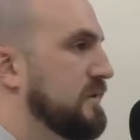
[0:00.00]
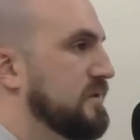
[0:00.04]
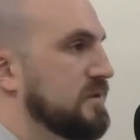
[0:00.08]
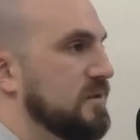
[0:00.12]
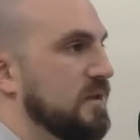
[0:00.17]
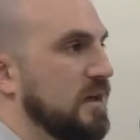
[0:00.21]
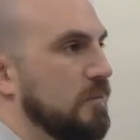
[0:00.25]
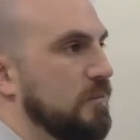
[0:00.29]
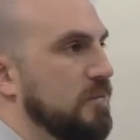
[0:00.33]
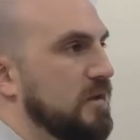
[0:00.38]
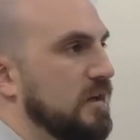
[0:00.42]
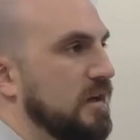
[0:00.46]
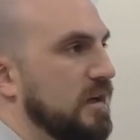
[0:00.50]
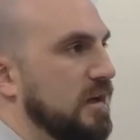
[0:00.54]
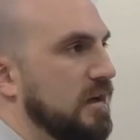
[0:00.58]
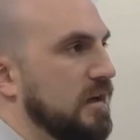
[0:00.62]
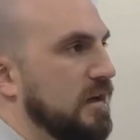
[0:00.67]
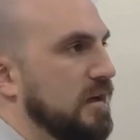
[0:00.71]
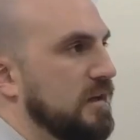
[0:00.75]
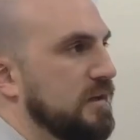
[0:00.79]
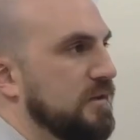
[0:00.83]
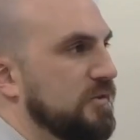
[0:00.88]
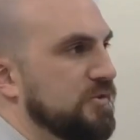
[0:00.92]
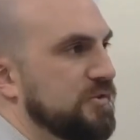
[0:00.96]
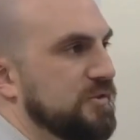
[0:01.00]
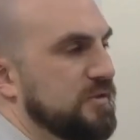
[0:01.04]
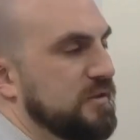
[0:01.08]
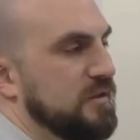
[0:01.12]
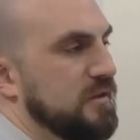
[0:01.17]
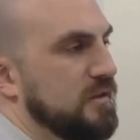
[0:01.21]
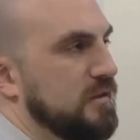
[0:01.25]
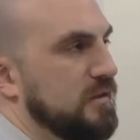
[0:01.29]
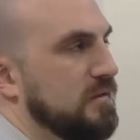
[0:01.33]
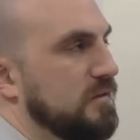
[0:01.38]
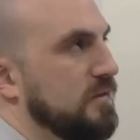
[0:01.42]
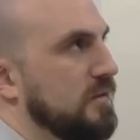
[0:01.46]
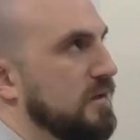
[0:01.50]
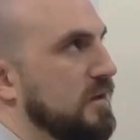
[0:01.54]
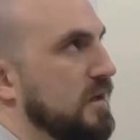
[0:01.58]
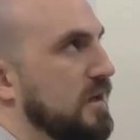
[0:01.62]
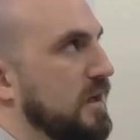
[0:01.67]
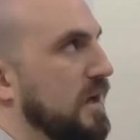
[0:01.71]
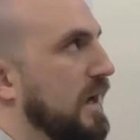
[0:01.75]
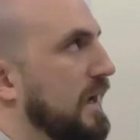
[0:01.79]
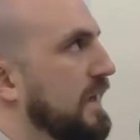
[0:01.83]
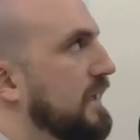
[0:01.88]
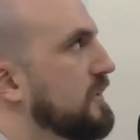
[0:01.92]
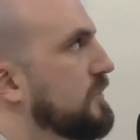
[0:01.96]
it's. I mean, I, I didn't just didn't.
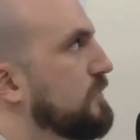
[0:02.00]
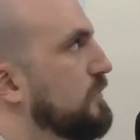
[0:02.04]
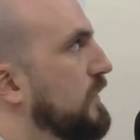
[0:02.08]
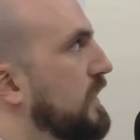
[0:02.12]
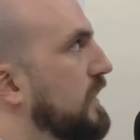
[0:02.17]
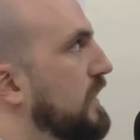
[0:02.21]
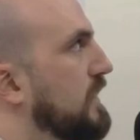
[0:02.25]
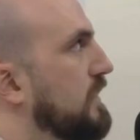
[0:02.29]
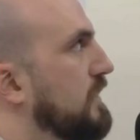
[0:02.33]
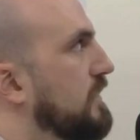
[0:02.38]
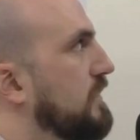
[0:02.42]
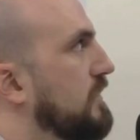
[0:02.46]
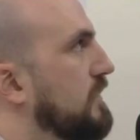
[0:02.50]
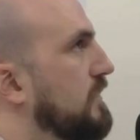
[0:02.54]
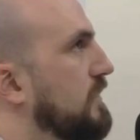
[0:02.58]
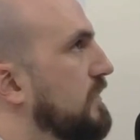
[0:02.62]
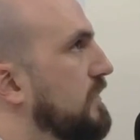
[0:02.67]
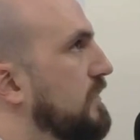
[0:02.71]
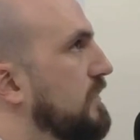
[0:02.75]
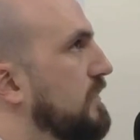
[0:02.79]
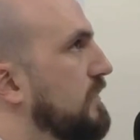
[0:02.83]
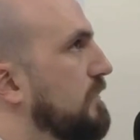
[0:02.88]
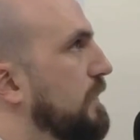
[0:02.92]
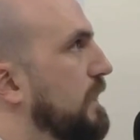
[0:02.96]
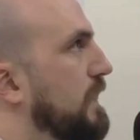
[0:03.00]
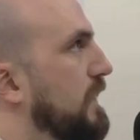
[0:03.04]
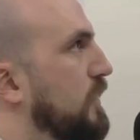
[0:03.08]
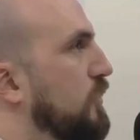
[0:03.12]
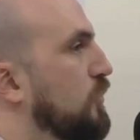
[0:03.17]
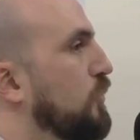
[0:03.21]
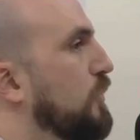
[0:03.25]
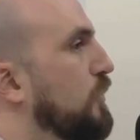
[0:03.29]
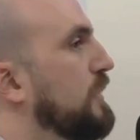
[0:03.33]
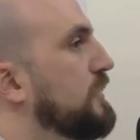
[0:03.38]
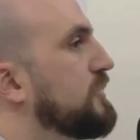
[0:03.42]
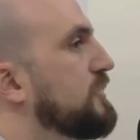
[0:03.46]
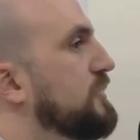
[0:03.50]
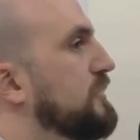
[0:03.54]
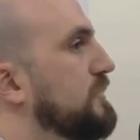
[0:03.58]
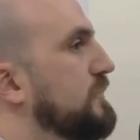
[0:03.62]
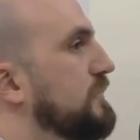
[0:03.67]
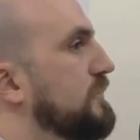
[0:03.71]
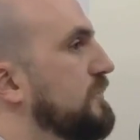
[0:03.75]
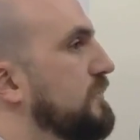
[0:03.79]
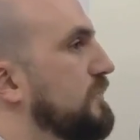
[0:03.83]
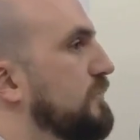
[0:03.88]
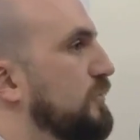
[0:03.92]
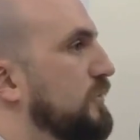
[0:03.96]
I guess my
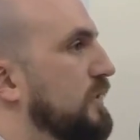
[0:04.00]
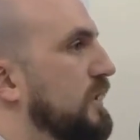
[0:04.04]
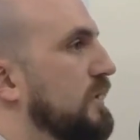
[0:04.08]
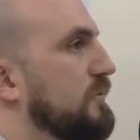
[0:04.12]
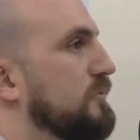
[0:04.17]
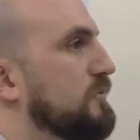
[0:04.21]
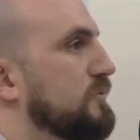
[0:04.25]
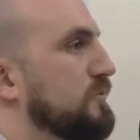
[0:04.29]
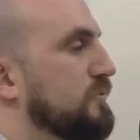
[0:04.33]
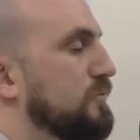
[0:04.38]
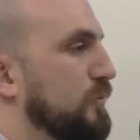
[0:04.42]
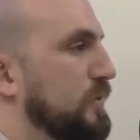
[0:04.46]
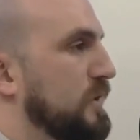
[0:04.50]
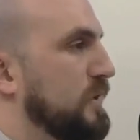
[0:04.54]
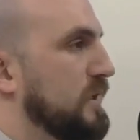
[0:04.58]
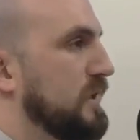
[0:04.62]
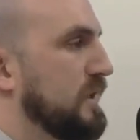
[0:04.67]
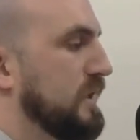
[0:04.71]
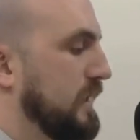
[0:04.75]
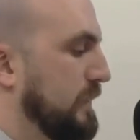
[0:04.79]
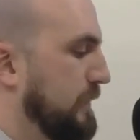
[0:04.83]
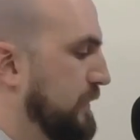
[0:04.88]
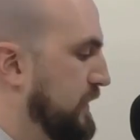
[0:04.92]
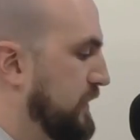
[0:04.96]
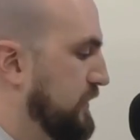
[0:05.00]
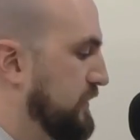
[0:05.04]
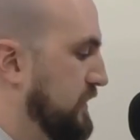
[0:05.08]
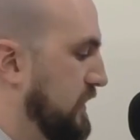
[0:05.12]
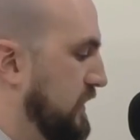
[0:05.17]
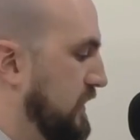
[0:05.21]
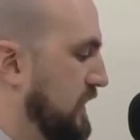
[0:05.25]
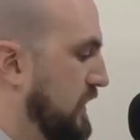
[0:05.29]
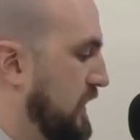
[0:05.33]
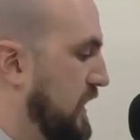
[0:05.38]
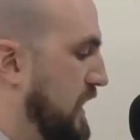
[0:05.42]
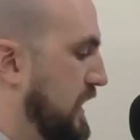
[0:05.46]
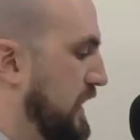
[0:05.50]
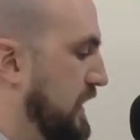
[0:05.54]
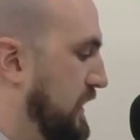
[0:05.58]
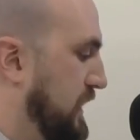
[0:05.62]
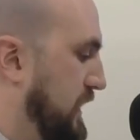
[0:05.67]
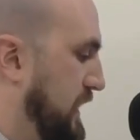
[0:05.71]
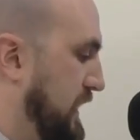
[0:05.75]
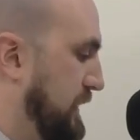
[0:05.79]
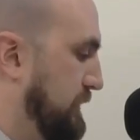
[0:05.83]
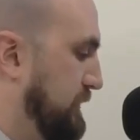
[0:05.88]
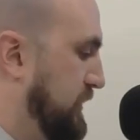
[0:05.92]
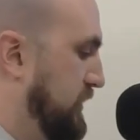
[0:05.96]
question when I was reading it. I mean, there's a lot of
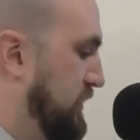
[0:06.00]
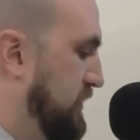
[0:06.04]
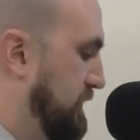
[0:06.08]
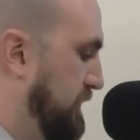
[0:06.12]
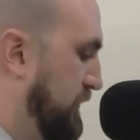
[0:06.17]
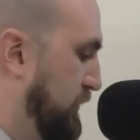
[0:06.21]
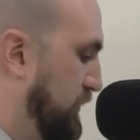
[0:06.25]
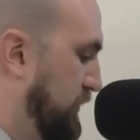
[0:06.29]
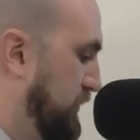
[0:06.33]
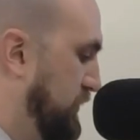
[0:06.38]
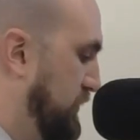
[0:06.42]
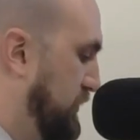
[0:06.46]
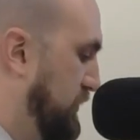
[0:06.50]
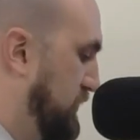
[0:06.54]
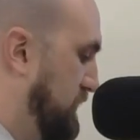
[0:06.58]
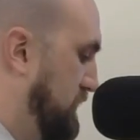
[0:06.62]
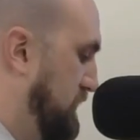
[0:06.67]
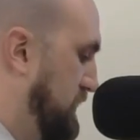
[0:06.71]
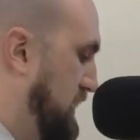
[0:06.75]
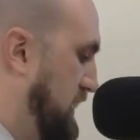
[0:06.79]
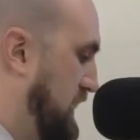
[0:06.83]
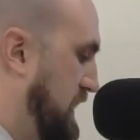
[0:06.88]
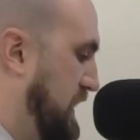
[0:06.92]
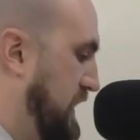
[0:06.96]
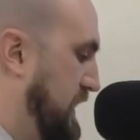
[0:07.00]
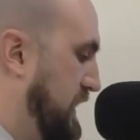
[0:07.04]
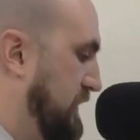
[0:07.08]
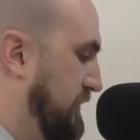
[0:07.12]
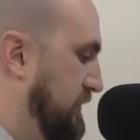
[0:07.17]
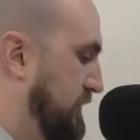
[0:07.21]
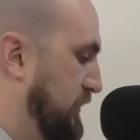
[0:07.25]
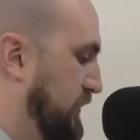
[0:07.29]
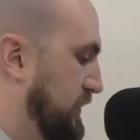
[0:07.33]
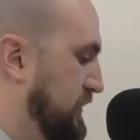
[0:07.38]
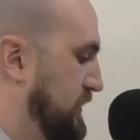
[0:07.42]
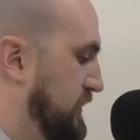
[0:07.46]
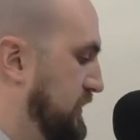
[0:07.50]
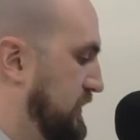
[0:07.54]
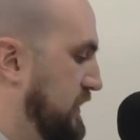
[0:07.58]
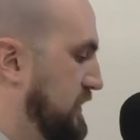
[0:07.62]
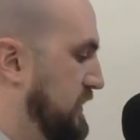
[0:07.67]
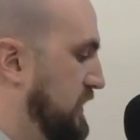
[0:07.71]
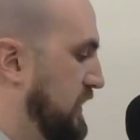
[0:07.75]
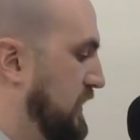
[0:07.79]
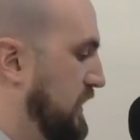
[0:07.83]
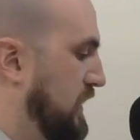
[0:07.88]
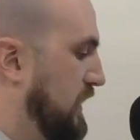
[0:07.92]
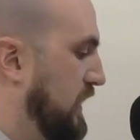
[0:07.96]
names. This first nine yeah, yeah. verses
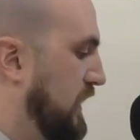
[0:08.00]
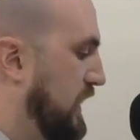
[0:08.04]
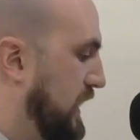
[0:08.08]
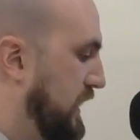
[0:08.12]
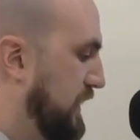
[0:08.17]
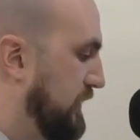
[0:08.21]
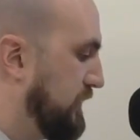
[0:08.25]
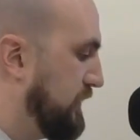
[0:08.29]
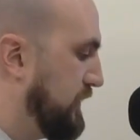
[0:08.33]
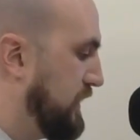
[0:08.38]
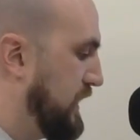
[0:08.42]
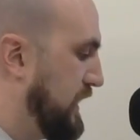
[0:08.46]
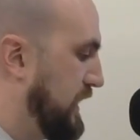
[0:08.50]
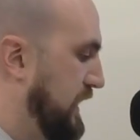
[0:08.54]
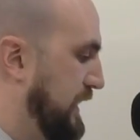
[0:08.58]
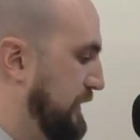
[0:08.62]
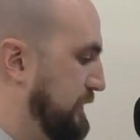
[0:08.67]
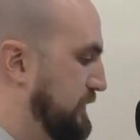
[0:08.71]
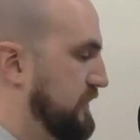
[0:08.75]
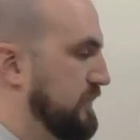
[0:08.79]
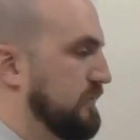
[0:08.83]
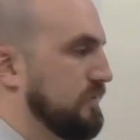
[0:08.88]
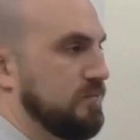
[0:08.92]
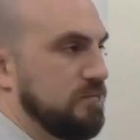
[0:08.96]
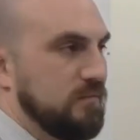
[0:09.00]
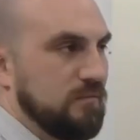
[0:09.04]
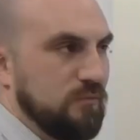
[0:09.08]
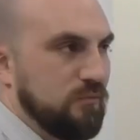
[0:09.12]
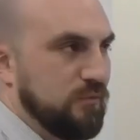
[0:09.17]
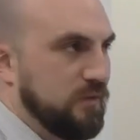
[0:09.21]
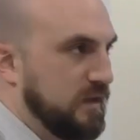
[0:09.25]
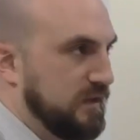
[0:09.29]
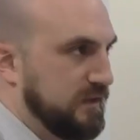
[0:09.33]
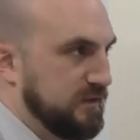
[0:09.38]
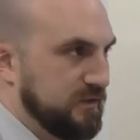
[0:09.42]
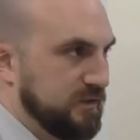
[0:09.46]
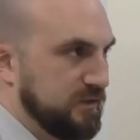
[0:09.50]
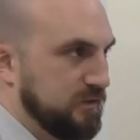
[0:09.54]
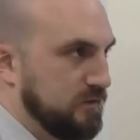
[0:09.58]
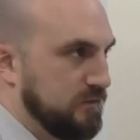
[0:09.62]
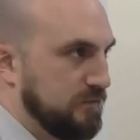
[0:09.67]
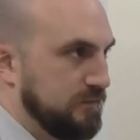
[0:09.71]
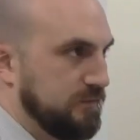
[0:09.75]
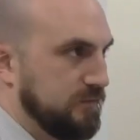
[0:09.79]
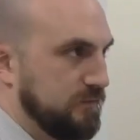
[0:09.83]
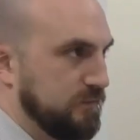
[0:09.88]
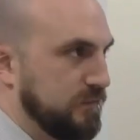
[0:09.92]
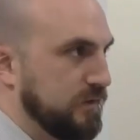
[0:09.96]
has a lot of names we're not necessarily
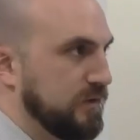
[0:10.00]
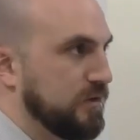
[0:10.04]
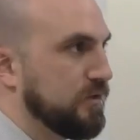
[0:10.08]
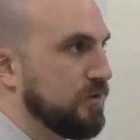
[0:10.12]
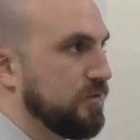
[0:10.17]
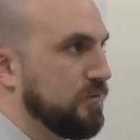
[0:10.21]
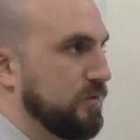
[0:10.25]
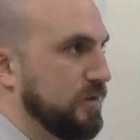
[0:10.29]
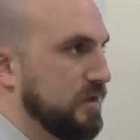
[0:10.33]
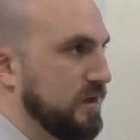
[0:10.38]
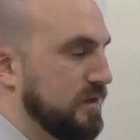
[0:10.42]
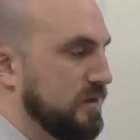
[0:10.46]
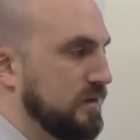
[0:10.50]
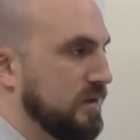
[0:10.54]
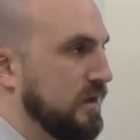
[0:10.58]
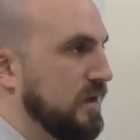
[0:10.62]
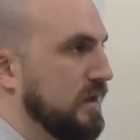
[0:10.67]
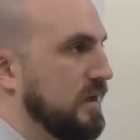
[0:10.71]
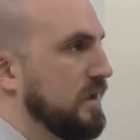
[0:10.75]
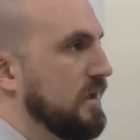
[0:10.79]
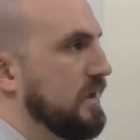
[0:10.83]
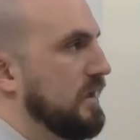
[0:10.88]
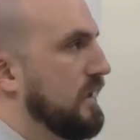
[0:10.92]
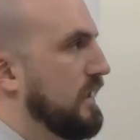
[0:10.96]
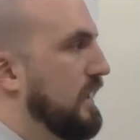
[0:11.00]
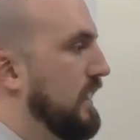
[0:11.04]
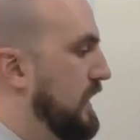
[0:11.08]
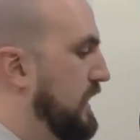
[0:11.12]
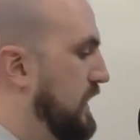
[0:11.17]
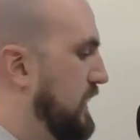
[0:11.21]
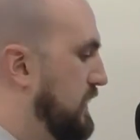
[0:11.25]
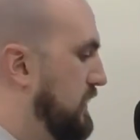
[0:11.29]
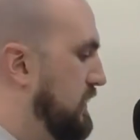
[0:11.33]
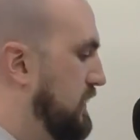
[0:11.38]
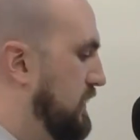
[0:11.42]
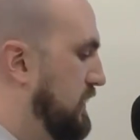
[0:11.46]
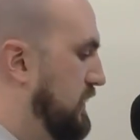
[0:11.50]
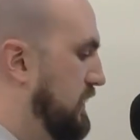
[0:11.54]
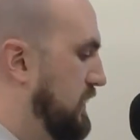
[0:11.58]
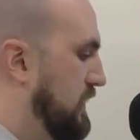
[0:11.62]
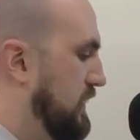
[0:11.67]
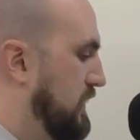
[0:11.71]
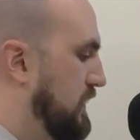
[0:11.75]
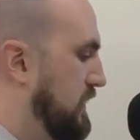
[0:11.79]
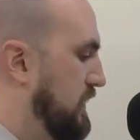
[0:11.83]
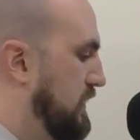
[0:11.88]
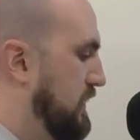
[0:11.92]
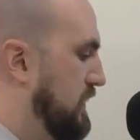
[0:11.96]
familiar with. Right. And
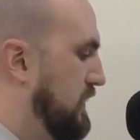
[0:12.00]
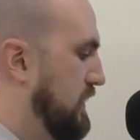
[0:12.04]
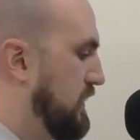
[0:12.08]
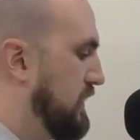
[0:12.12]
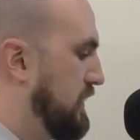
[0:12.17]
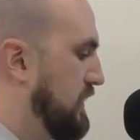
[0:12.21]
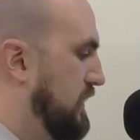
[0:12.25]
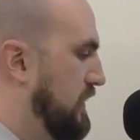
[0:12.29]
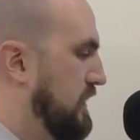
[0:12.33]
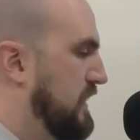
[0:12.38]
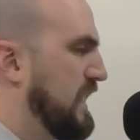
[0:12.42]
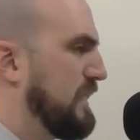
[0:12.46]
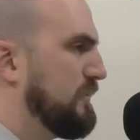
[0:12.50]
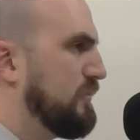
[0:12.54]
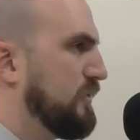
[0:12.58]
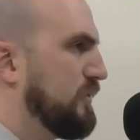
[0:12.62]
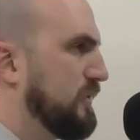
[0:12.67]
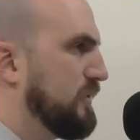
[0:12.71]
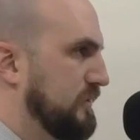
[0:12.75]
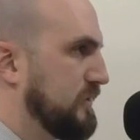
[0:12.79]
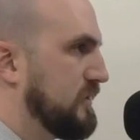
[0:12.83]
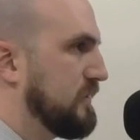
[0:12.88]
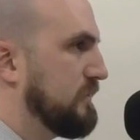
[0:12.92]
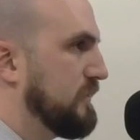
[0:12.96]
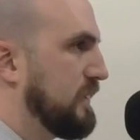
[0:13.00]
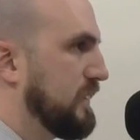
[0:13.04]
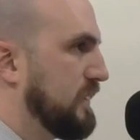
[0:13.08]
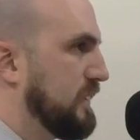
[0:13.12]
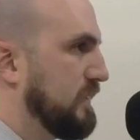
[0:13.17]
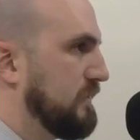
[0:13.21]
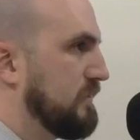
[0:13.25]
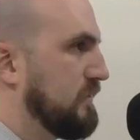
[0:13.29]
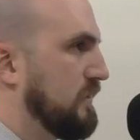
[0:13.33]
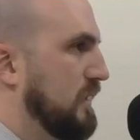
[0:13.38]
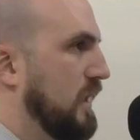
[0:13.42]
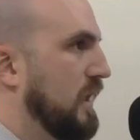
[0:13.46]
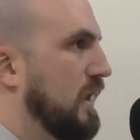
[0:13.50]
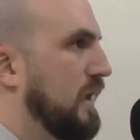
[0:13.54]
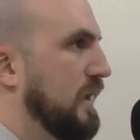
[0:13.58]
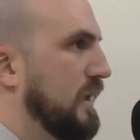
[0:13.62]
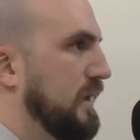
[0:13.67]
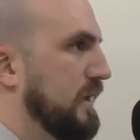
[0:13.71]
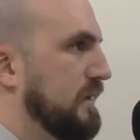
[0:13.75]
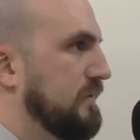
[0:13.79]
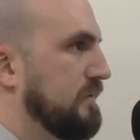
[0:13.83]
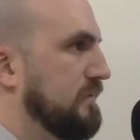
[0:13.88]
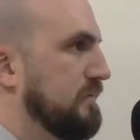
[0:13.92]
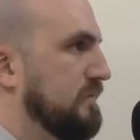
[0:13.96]
uh, uh, that one seemed like an
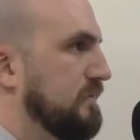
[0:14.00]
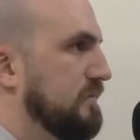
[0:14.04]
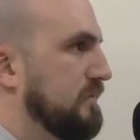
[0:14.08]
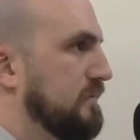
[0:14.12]
odd.